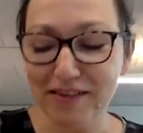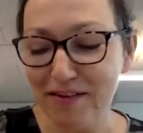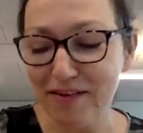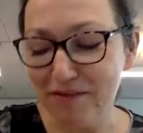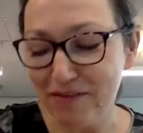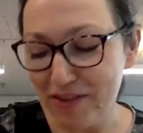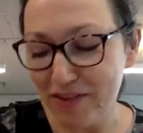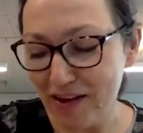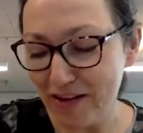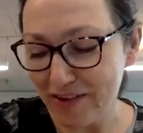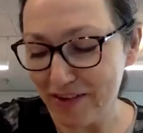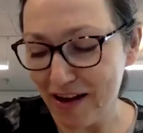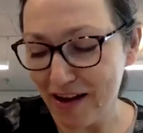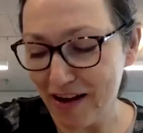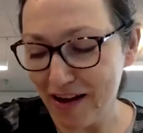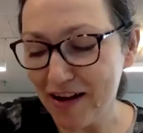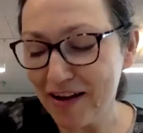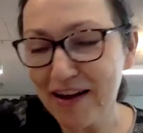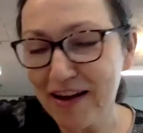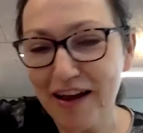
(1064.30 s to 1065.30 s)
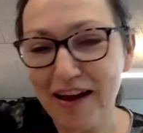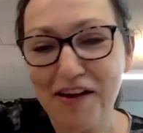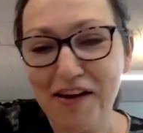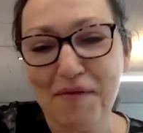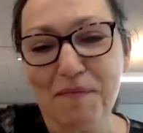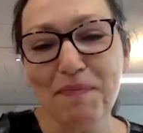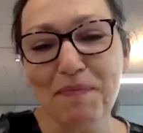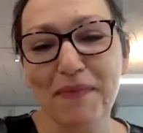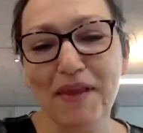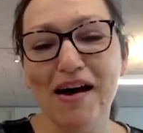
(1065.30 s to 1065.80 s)
there's a hunger
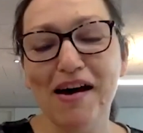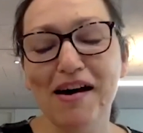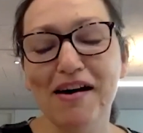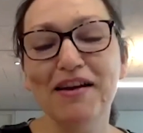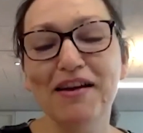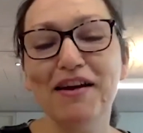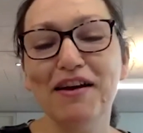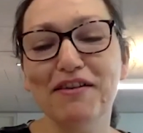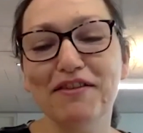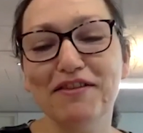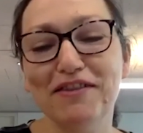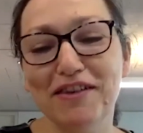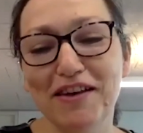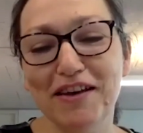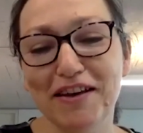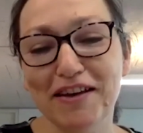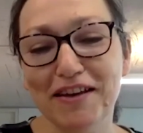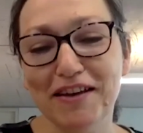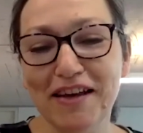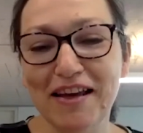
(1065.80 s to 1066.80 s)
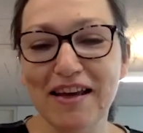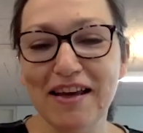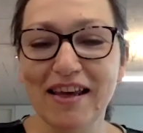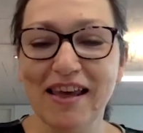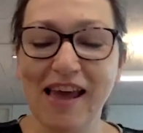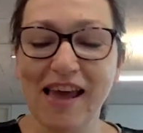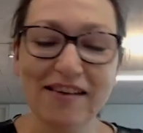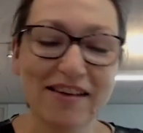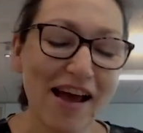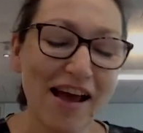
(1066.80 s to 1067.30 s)
to
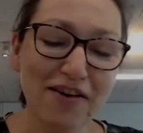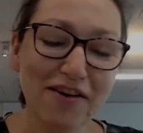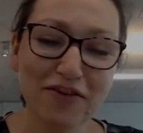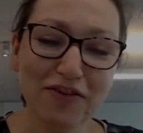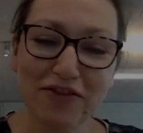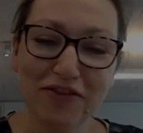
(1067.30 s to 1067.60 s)
get out